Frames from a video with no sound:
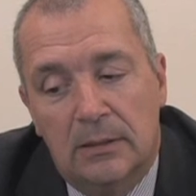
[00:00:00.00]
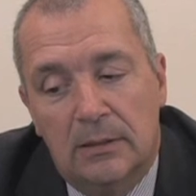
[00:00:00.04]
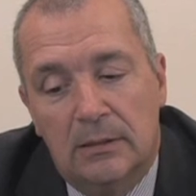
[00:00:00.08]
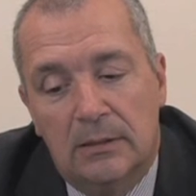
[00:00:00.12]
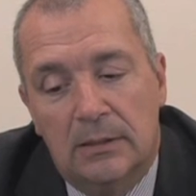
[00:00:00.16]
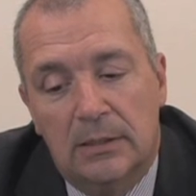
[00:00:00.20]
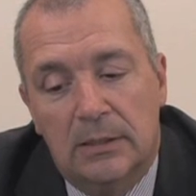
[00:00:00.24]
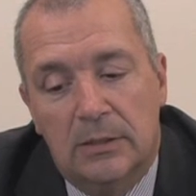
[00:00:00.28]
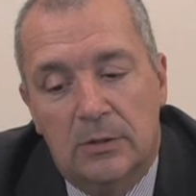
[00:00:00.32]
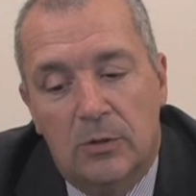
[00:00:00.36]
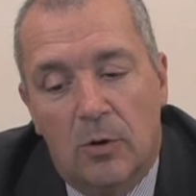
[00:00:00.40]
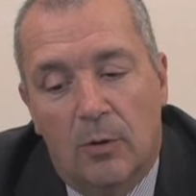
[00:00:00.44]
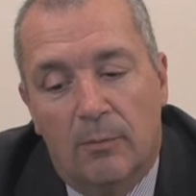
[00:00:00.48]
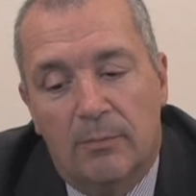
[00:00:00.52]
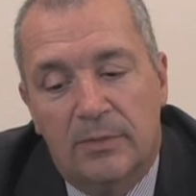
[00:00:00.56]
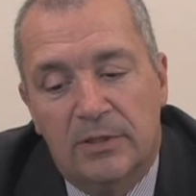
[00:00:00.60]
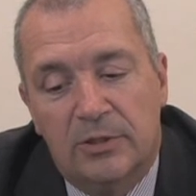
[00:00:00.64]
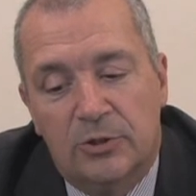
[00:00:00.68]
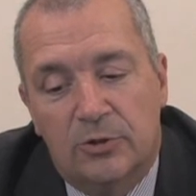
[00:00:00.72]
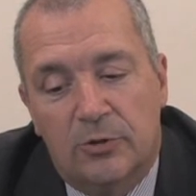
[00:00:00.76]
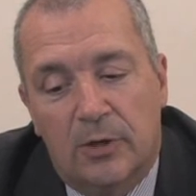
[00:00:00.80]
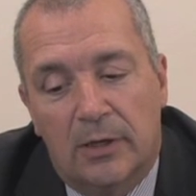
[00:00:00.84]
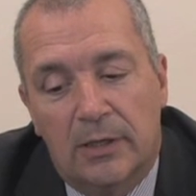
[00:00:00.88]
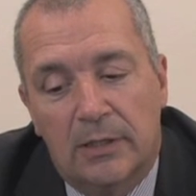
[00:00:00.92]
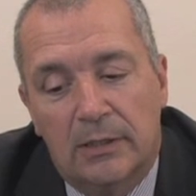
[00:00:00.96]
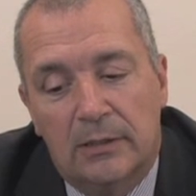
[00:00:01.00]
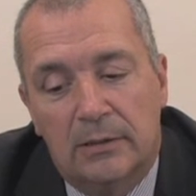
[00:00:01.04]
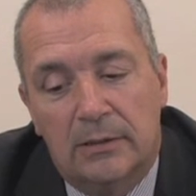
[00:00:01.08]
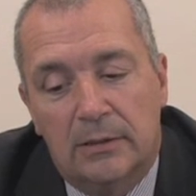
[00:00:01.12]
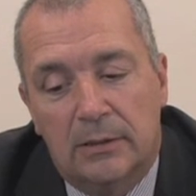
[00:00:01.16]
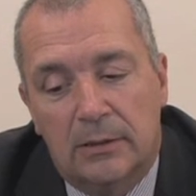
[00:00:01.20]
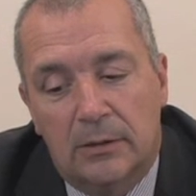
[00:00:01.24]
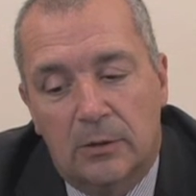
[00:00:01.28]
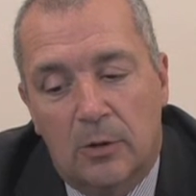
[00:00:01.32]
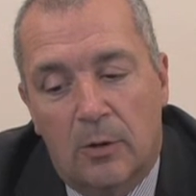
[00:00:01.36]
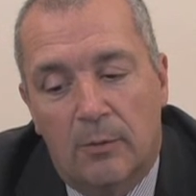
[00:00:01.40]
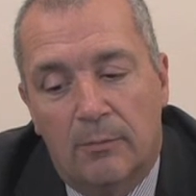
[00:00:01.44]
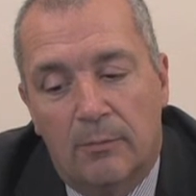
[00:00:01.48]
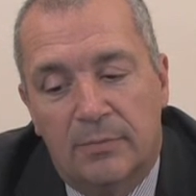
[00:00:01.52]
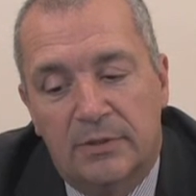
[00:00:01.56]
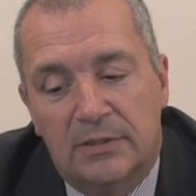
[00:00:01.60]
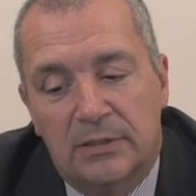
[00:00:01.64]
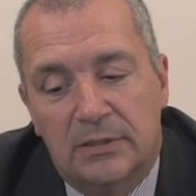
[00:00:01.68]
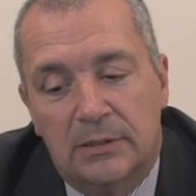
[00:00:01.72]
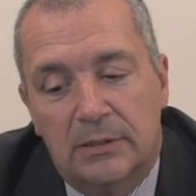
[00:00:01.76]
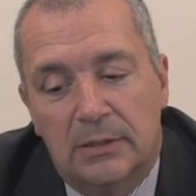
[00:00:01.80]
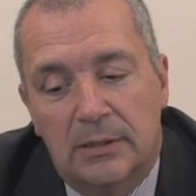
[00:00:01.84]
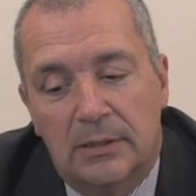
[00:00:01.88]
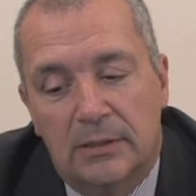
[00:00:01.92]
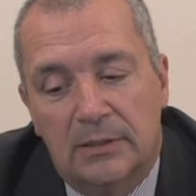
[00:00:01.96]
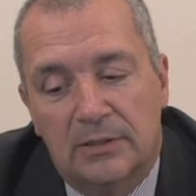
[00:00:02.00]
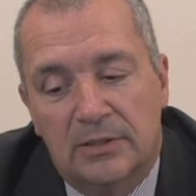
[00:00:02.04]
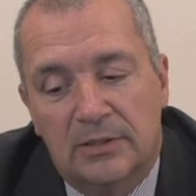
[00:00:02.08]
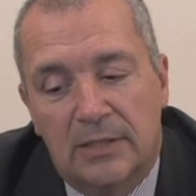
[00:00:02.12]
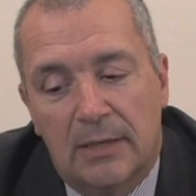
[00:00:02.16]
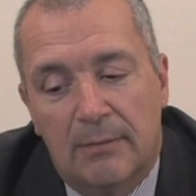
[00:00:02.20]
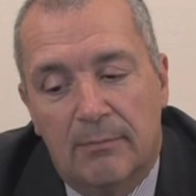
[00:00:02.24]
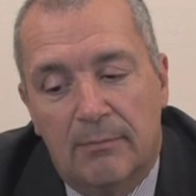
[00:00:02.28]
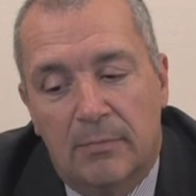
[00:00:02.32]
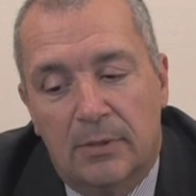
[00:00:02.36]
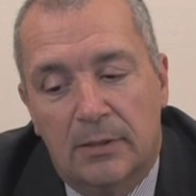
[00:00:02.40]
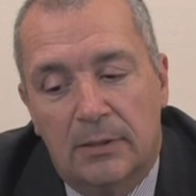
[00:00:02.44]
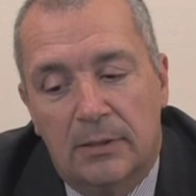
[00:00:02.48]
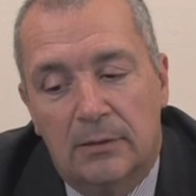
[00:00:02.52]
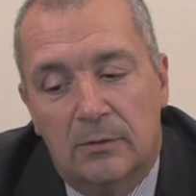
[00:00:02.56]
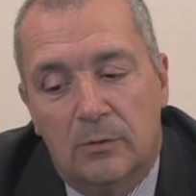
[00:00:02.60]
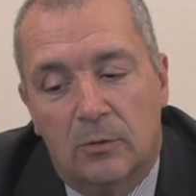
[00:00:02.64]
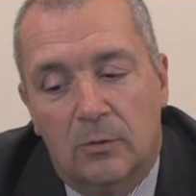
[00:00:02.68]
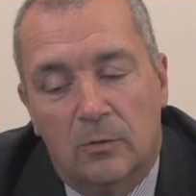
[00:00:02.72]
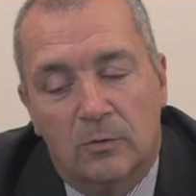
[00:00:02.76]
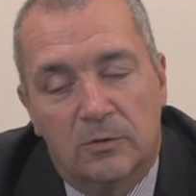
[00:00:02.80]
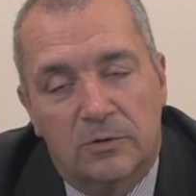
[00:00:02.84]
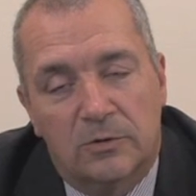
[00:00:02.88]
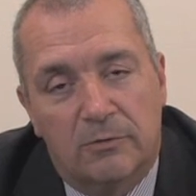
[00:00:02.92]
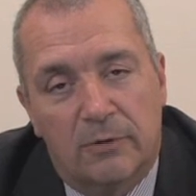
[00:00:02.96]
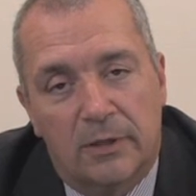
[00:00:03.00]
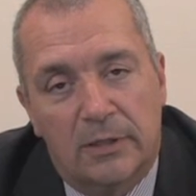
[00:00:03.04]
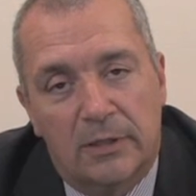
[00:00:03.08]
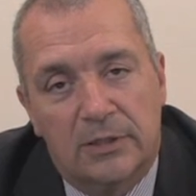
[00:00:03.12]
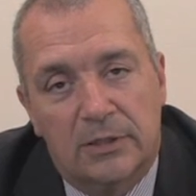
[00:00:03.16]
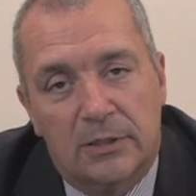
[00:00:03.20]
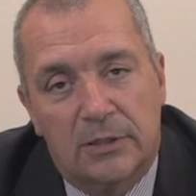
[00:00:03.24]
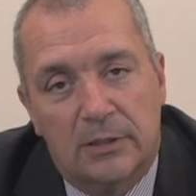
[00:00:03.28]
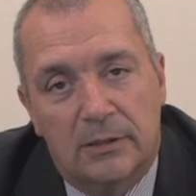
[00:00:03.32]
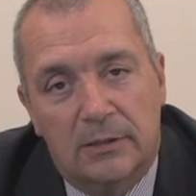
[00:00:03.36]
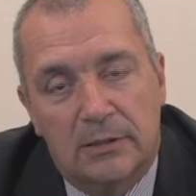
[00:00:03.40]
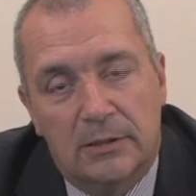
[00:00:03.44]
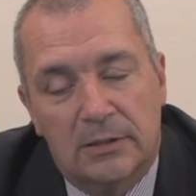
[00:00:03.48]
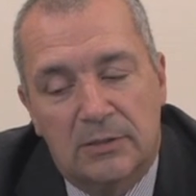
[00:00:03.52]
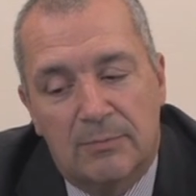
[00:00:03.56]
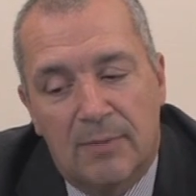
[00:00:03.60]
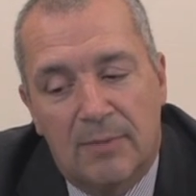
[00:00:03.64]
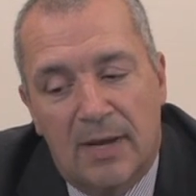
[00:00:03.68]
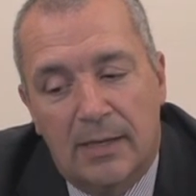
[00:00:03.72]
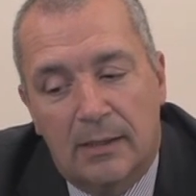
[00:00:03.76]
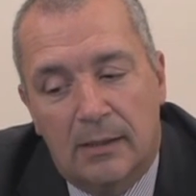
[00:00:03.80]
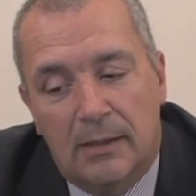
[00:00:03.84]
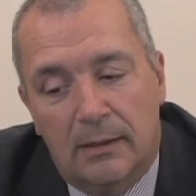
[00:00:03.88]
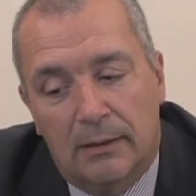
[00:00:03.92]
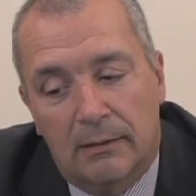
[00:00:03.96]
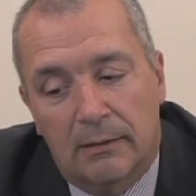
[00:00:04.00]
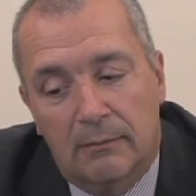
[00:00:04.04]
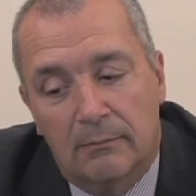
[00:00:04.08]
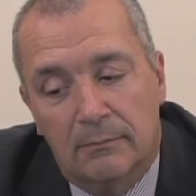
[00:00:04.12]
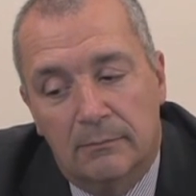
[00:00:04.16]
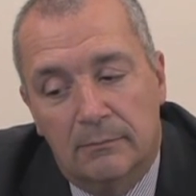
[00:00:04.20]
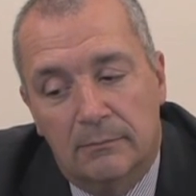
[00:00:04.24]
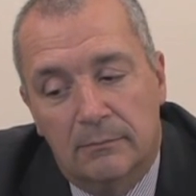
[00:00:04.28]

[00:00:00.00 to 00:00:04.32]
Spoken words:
need not be trained and competent in assembly, alteration and dismantling.